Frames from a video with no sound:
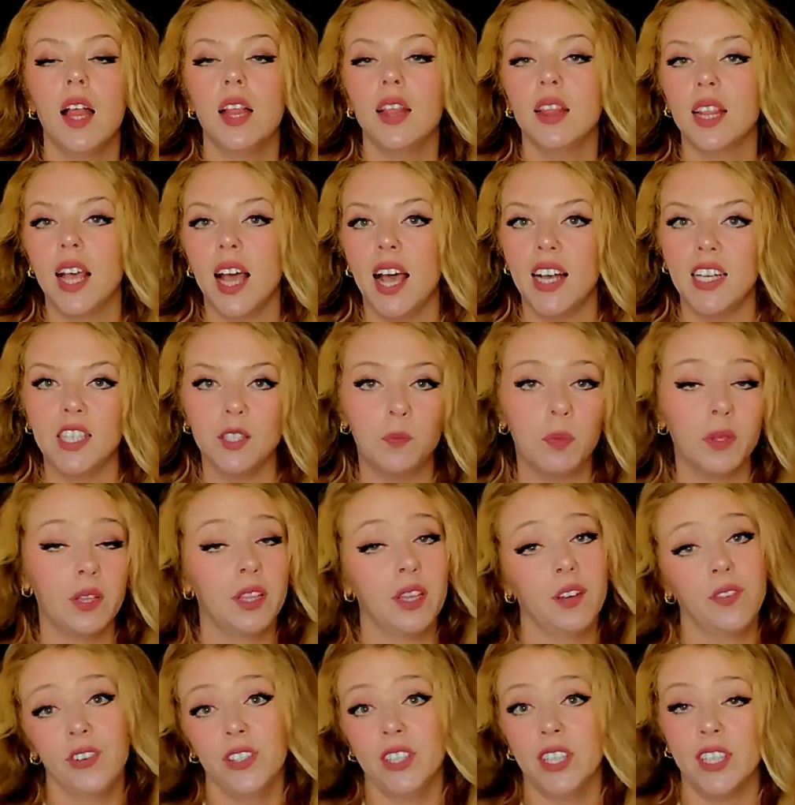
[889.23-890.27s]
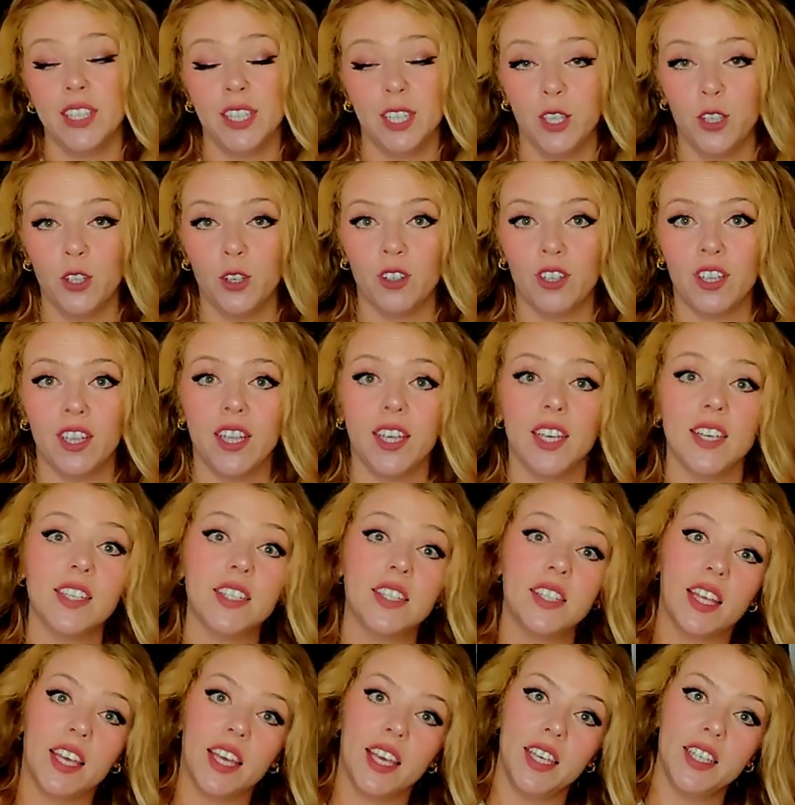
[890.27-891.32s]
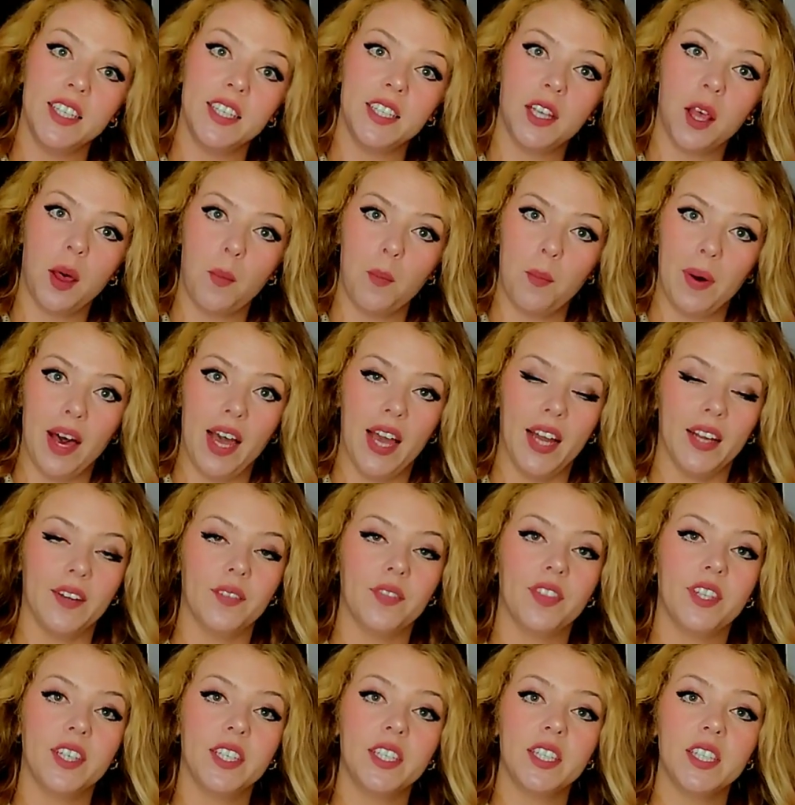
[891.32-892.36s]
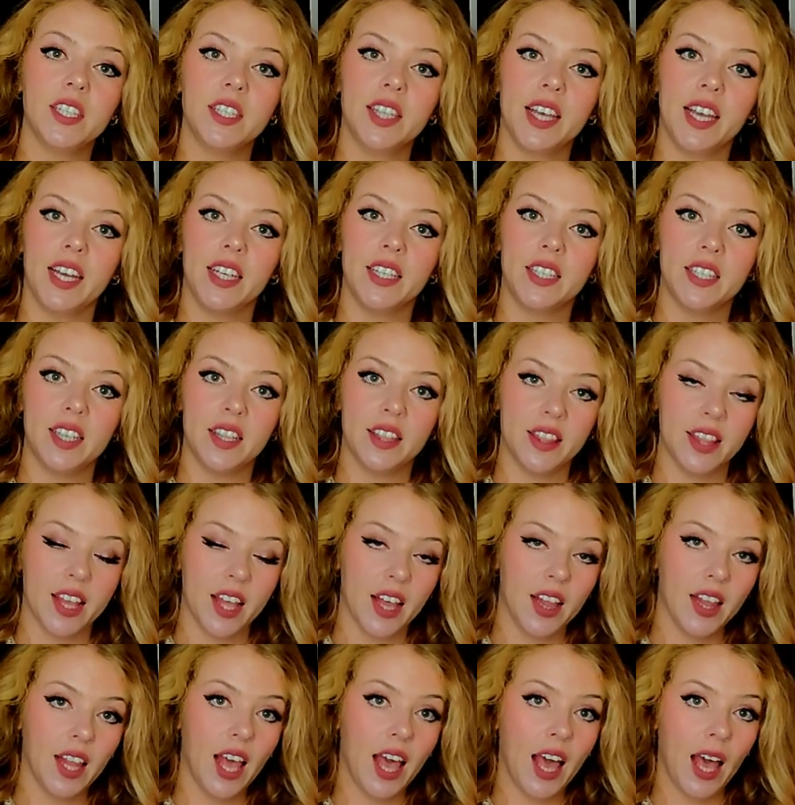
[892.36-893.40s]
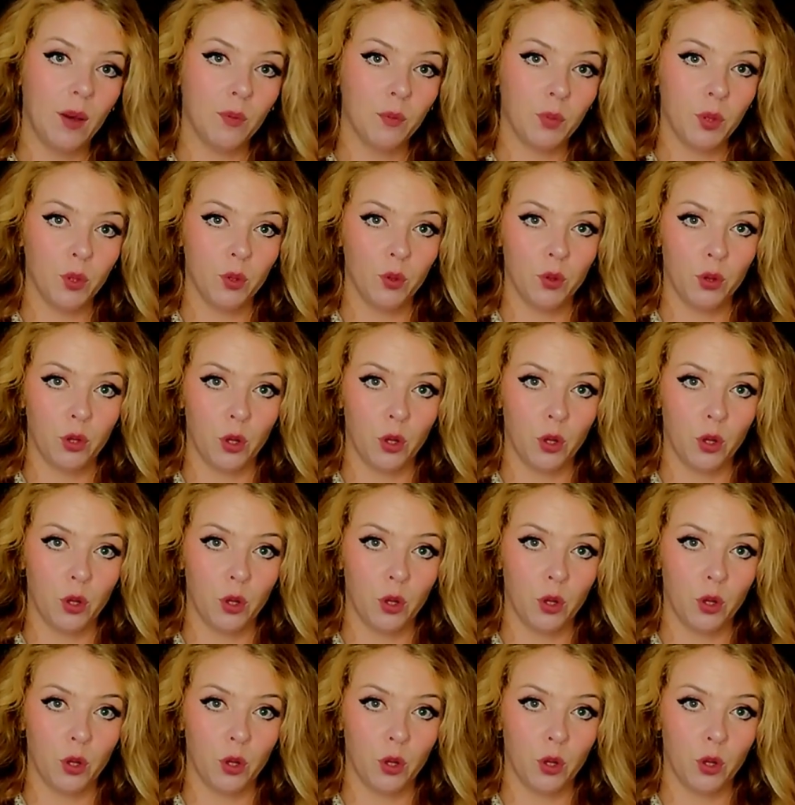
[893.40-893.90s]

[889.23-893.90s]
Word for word: Last but definitely not least is Barr. This is their Centella Ampoule